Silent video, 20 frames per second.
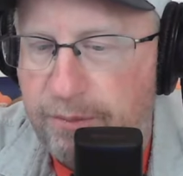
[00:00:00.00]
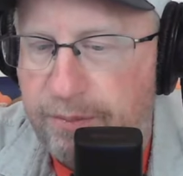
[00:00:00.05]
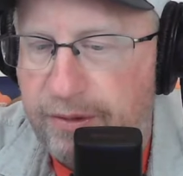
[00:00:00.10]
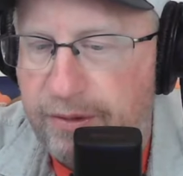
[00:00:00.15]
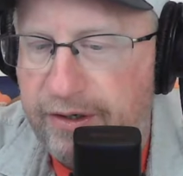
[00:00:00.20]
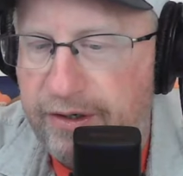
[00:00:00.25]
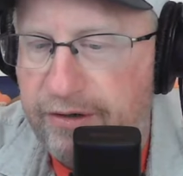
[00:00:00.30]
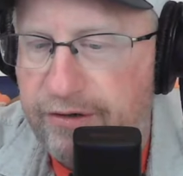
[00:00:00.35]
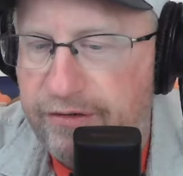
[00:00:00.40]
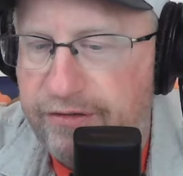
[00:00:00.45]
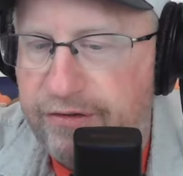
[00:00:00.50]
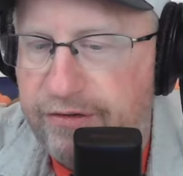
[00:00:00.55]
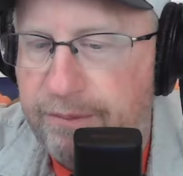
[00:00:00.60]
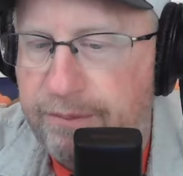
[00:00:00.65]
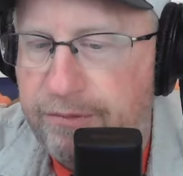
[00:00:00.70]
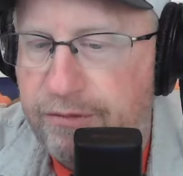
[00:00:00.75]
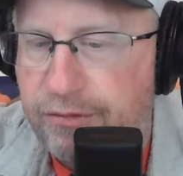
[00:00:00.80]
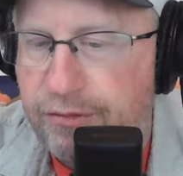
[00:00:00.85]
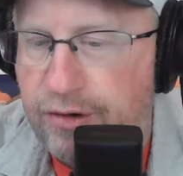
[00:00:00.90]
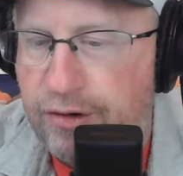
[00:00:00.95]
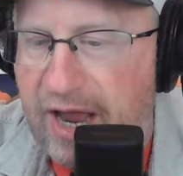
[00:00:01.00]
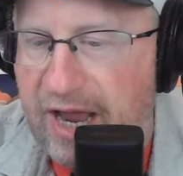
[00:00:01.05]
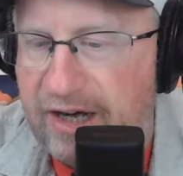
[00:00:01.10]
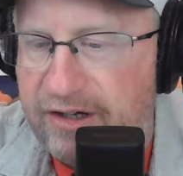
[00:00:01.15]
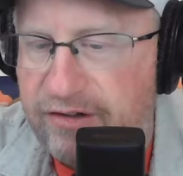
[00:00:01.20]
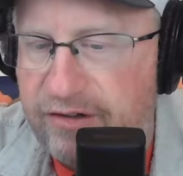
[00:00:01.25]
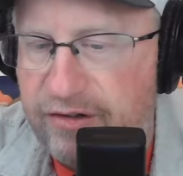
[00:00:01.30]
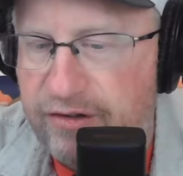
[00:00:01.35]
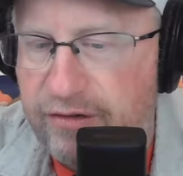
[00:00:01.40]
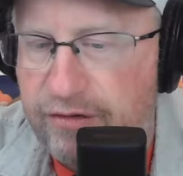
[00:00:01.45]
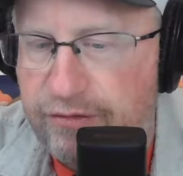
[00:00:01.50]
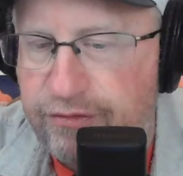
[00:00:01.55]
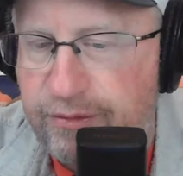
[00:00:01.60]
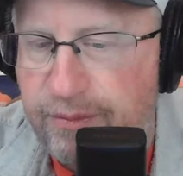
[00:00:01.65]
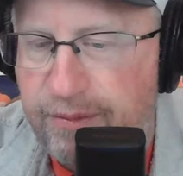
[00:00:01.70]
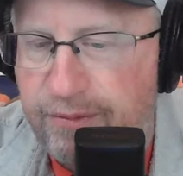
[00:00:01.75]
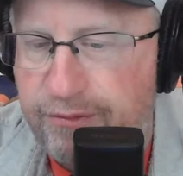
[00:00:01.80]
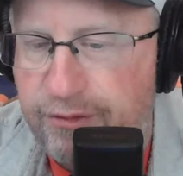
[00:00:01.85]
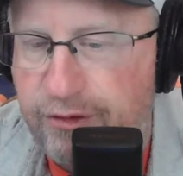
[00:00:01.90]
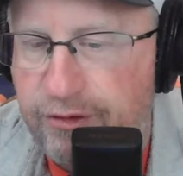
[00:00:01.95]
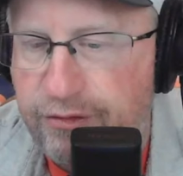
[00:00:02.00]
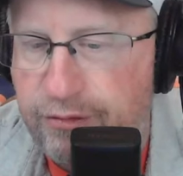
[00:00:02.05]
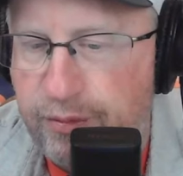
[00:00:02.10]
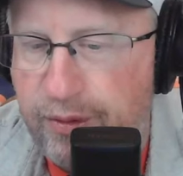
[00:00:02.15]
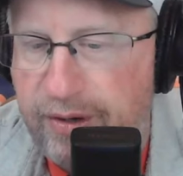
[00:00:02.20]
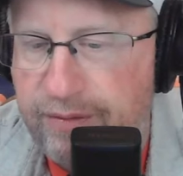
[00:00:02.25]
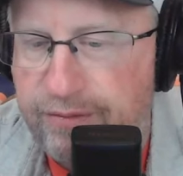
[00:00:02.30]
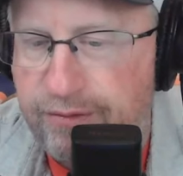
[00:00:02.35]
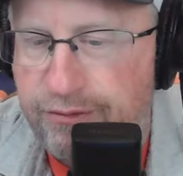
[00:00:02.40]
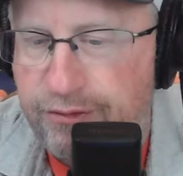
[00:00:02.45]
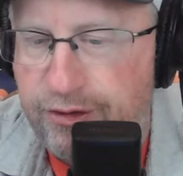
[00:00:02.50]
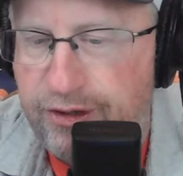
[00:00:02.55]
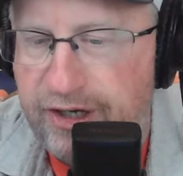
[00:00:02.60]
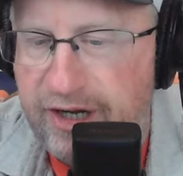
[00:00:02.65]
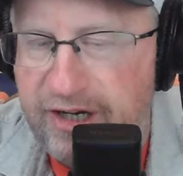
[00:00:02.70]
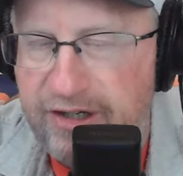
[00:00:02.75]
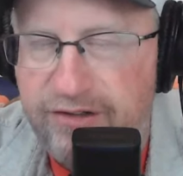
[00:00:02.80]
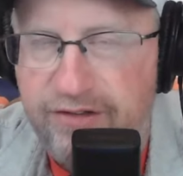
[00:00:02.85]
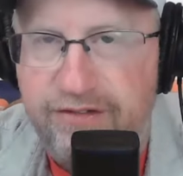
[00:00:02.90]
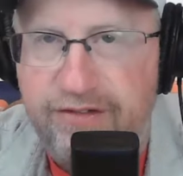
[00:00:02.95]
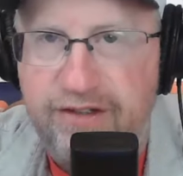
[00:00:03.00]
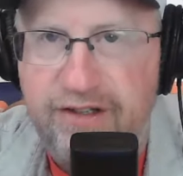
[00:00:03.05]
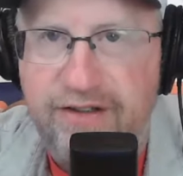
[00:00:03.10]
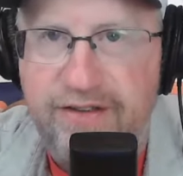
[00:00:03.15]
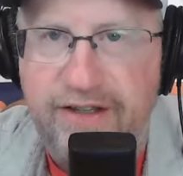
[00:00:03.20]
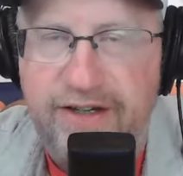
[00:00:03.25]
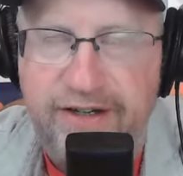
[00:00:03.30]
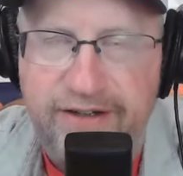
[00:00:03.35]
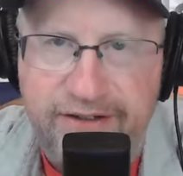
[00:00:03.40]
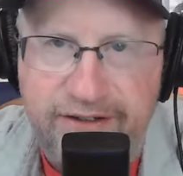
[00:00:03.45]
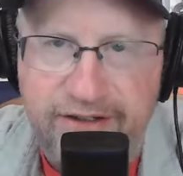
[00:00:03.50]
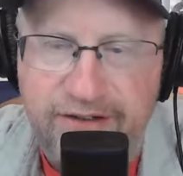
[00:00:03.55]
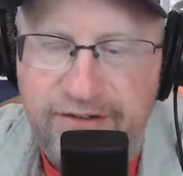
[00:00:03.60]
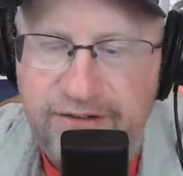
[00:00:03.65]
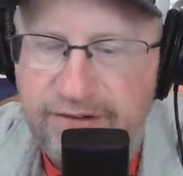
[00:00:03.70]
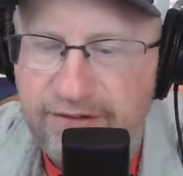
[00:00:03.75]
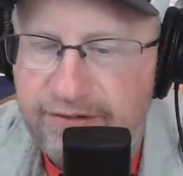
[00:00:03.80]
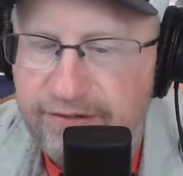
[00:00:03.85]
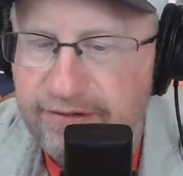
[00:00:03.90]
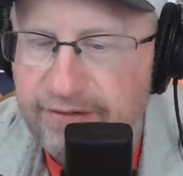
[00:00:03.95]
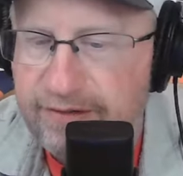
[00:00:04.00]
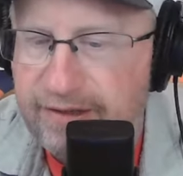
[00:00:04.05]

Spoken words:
player subtractions from the first wave of free agency than additions.